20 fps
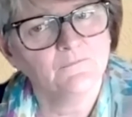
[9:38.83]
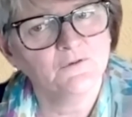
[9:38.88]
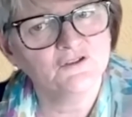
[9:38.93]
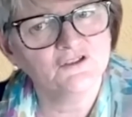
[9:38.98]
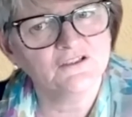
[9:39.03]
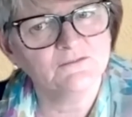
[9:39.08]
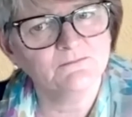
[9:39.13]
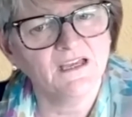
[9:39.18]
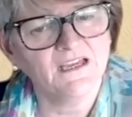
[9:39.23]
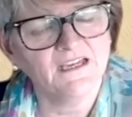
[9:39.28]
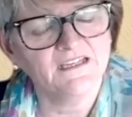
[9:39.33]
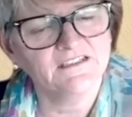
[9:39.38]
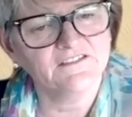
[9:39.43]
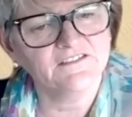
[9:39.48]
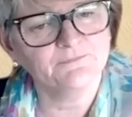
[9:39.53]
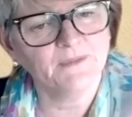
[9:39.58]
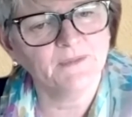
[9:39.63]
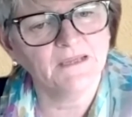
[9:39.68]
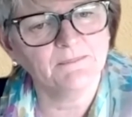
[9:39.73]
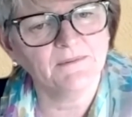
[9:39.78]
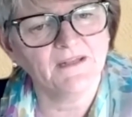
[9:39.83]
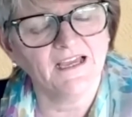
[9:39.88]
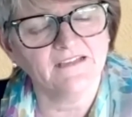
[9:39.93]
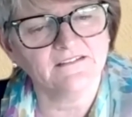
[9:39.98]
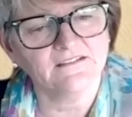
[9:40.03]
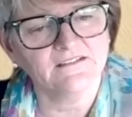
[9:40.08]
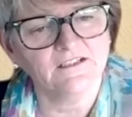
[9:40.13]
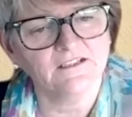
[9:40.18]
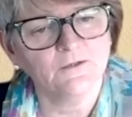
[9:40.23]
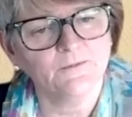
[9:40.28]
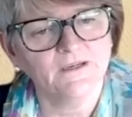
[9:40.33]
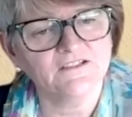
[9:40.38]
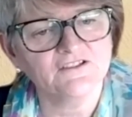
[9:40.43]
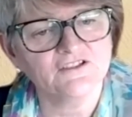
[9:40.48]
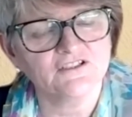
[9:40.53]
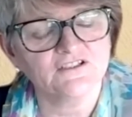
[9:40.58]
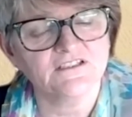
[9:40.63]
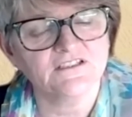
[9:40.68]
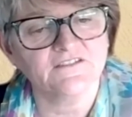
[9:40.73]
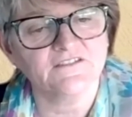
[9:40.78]
Would you mind if people had any
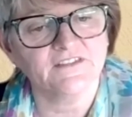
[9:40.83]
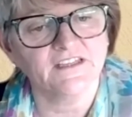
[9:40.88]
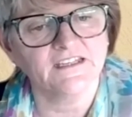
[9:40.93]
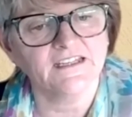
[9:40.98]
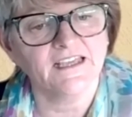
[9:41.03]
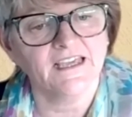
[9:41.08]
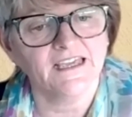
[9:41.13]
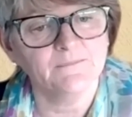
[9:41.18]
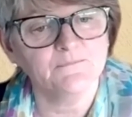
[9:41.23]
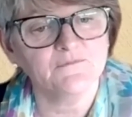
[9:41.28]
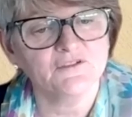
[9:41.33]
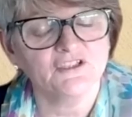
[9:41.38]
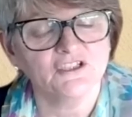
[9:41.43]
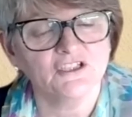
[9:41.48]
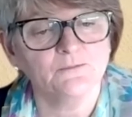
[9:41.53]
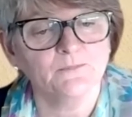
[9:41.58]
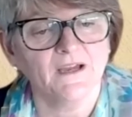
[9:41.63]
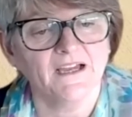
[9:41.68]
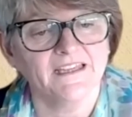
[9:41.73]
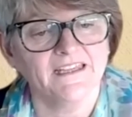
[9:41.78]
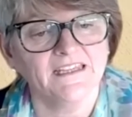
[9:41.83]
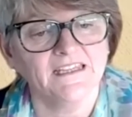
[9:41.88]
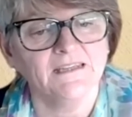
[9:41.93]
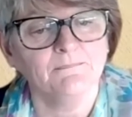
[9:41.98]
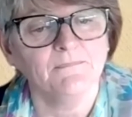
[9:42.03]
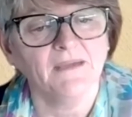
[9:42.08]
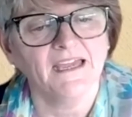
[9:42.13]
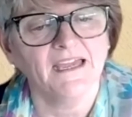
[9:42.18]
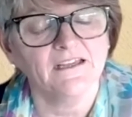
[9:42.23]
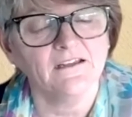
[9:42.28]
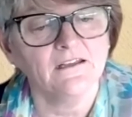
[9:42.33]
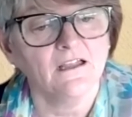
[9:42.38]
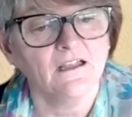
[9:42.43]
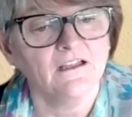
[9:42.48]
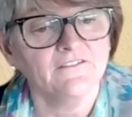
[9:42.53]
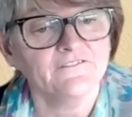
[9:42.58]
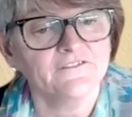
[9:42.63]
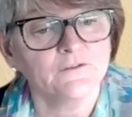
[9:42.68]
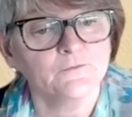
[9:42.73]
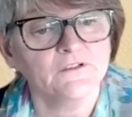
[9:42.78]
questions, if they came to you by email
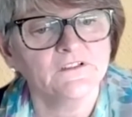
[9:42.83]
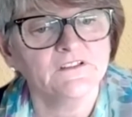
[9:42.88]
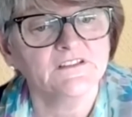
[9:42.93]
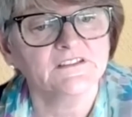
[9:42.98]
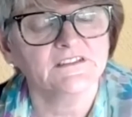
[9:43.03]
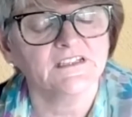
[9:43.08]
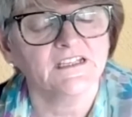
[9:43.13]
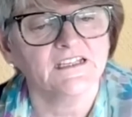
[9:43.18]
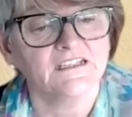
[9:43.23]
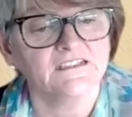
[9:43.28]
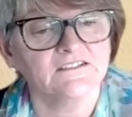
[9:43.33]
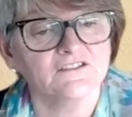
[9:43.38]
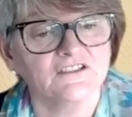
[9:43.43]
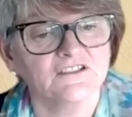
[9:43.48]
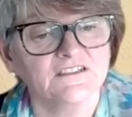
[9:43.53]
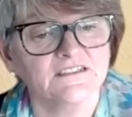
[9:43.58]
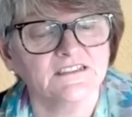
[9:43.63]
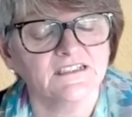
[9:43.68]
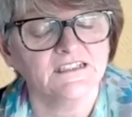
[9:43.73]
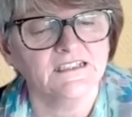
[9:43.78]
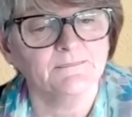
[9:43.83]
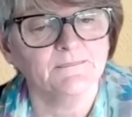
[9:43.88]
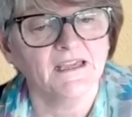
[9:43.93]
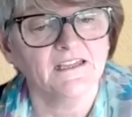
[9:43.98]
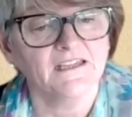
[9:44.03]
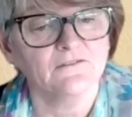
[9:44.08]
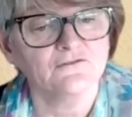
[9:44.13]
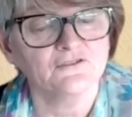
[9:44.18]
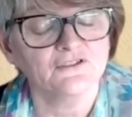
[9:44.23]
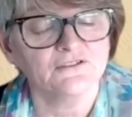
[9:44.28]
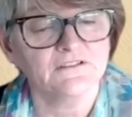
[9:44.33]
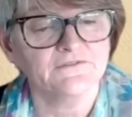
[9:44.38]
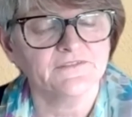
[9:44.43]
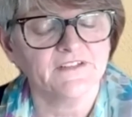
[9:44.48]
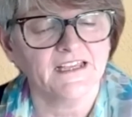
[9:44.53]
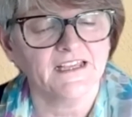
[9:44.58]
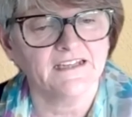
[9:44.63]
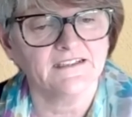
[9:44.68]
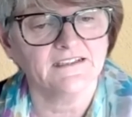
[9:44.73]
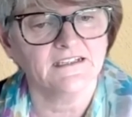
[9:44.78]
afterwards and just emailed you
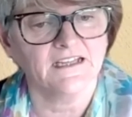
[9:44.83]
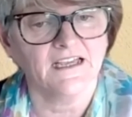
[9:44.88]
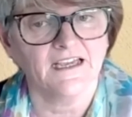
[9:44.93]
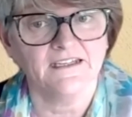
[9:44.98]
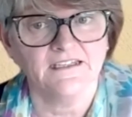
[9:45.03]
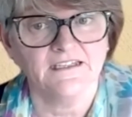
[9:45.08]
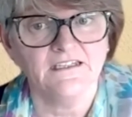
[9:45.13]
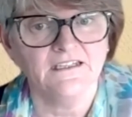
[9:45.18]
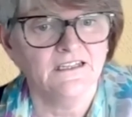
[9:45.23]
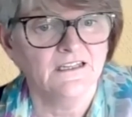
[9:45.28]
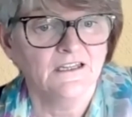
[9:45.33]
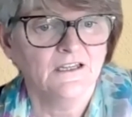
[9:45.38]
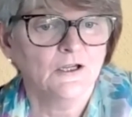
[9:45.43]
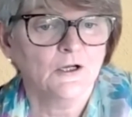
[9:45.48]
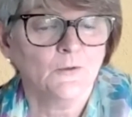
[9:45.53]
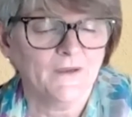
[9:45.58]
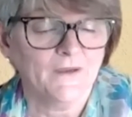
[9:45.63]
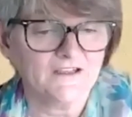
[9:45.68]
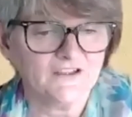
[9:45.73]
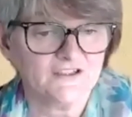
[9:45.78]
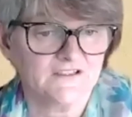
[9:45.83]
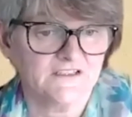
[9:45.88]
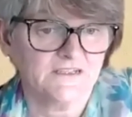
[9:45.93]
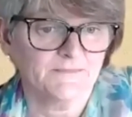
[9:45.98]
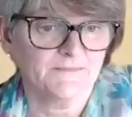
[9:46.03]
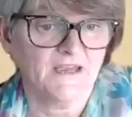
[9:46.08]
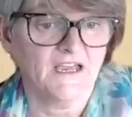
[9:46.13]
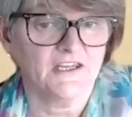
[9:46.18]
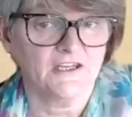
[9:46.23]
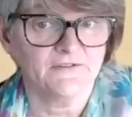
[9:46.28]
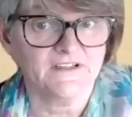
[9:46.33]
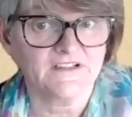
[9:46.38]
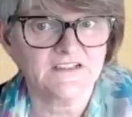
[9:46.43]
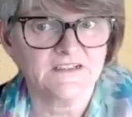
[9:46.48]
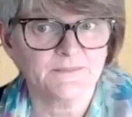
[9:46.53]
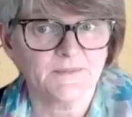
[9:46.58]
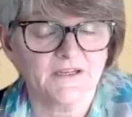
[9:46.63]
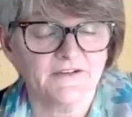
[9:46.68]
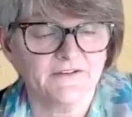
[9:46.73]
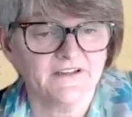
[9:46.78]
if they had any questions about your
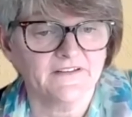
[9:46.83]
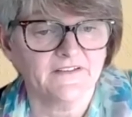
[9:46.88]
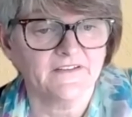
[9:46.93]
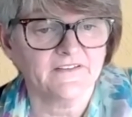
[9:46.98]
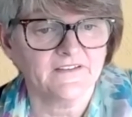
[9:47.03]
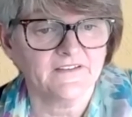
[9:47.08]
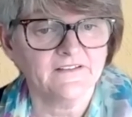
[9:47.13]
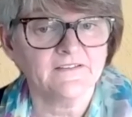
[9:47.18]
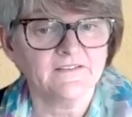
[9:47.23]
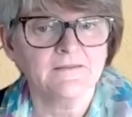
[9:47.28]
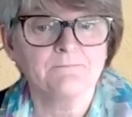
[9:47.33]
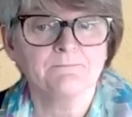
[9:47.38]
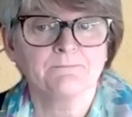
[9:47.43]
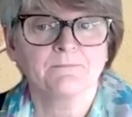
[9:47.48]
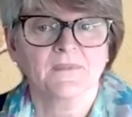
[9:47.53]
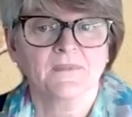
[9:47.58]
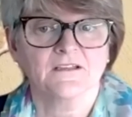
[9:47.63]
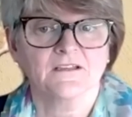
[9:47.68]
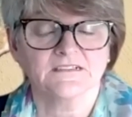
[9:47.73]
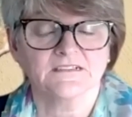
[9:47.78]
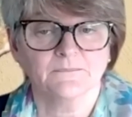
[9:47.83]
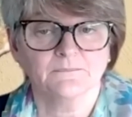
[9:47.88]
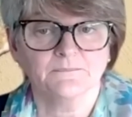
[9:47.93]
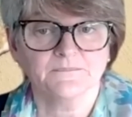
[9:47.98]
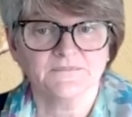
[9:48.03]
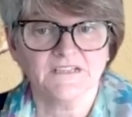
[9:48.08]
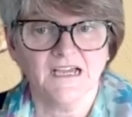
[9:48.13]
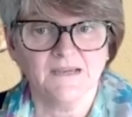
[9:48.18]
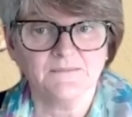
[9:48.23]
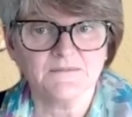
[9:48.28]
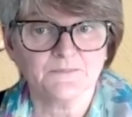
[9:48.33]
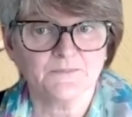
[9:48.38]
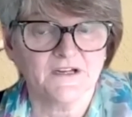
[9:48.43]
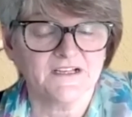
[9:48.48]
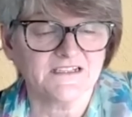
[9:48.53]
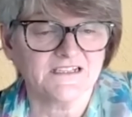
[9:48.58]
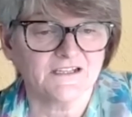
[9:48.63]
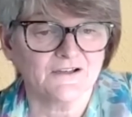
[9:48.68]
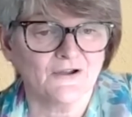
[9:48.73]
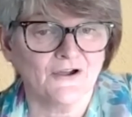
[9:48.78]
experiences? Because I'm time's
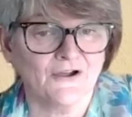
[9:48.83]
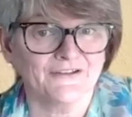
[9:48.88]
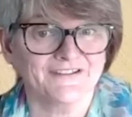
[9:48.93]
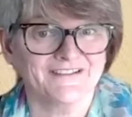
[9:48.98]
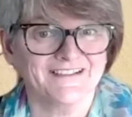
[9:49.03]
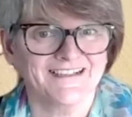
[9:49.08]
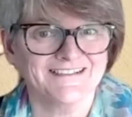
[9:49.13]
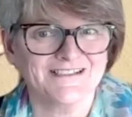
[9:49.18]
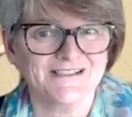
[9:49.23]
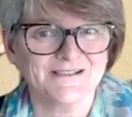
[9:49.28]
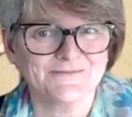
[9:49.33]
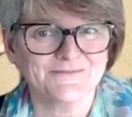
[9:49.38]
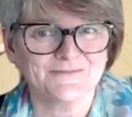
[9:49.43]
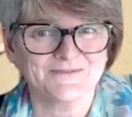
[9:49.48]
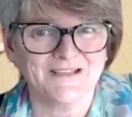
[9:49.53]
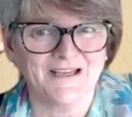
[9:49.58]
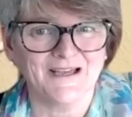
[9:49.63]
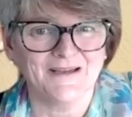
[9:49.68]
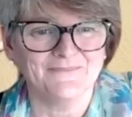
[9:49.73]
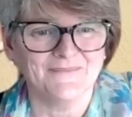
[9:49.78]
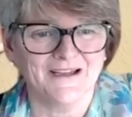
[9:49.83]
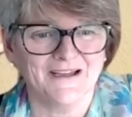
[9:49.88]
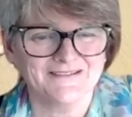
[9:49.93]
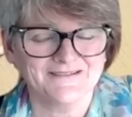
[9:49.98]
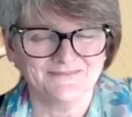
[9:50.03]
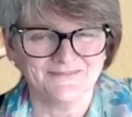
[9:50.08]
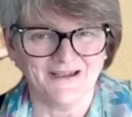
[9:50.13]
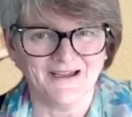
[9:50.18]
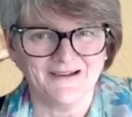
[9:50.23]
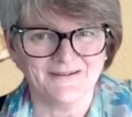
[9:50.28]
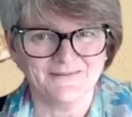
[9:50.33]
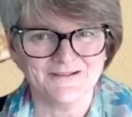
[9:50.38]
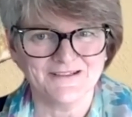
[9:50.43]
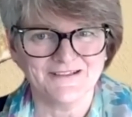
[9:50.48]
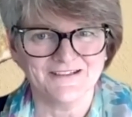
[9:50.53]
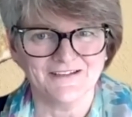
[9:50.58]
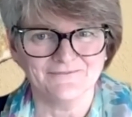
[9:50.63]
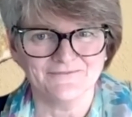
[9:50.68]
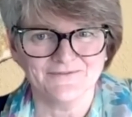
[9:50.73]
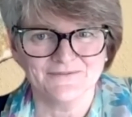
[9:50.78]
pressing on and I just, I
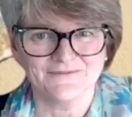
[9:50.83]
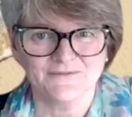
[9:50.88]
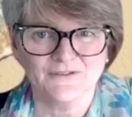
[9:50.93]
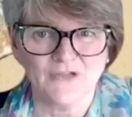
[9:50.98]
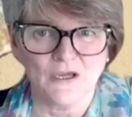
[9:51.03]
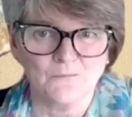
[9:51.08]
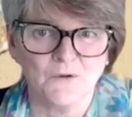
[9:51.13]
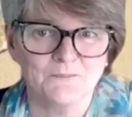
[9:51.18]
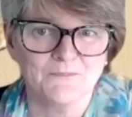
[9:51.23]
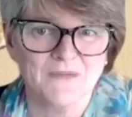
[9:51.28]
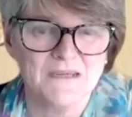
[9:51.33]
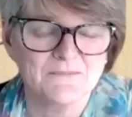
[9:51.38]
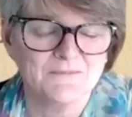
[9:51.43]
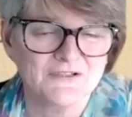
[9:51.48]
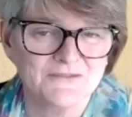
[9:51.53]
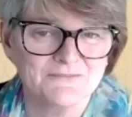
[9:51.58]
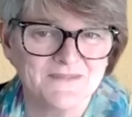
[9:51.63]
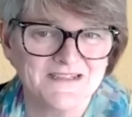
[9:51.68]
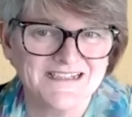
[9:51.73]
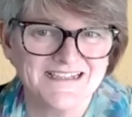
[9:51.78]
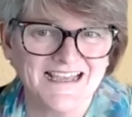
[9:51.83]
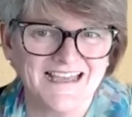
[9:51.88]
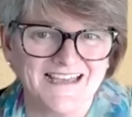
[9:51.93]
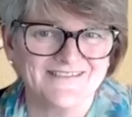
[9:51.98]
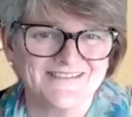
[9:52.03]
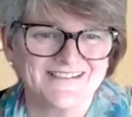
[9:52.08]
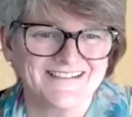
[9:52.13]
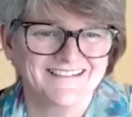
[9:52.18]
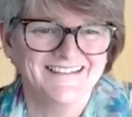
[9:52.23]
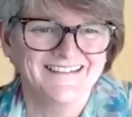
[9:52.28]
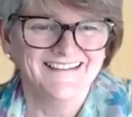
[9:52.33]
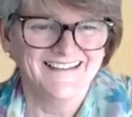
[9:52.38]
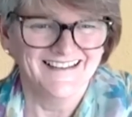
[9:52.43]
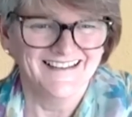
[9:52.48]
would love, don't want people to miss out.